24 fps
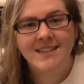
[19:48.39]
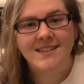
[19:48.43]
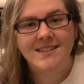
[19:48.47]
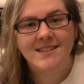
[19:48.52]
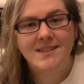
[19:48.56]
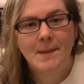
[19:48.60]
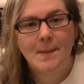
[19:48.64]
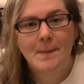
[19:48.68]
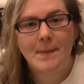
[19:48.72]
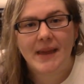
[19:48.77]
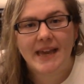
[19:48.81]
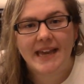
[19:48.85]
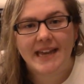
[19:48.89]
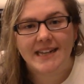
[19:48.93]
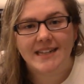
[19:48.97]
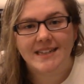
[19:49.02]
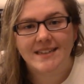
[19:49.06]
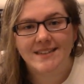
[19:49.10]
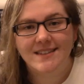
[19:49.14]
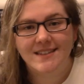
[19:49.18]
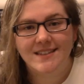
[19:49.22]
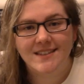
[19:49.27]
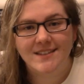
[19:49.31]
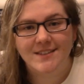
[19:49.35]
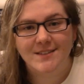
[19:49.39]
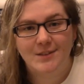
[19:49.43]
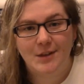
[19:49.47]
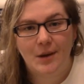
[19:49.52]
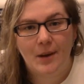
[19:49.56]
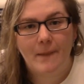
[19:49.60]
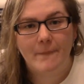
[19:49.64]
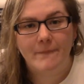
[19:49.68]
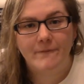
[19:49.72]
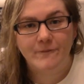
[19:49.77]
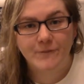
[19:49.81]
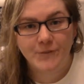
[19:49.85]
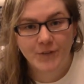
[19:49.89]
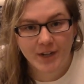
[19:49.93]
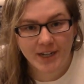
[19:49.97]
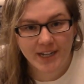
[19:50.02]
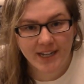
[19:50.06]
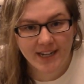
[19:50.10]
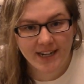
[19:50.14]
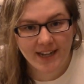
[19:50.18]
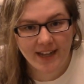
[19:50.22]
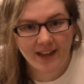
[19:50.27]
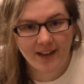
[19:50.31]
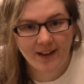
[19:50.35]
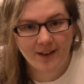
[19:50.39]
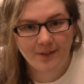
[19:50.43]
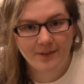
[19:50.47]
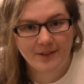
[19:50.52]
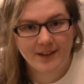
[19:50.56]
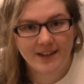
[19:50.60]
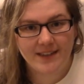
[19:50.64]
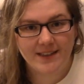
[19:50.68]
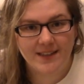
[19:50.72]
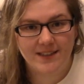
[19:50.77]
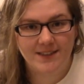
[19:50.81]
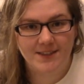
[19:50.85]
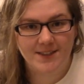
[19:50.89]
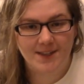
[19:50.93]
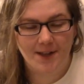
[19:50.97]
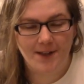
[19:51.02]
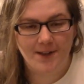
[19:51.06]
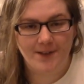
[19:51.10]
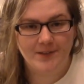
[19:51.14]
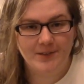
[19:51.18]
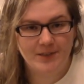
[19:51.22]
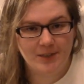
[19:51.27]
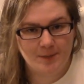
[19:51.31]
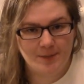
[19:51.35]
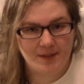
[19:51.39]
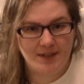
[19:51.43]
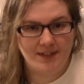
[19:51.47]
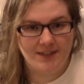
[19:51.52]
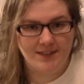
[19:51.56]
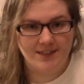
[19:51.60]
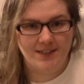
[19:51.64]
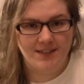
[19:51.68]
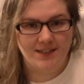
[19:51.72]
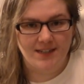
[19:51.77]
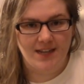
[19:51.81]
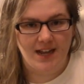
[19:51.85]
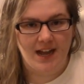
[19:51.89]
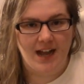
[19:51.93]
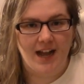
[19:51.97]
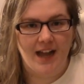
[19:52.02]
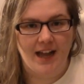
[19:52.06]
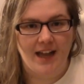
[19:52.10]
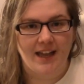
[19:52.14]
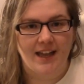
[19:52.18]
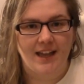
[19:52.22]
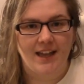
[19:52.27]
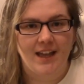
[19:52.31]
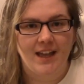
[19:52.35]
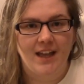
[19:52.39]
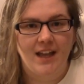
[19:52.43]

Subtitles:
some paints, so I'm freaking out, and that's causing me to not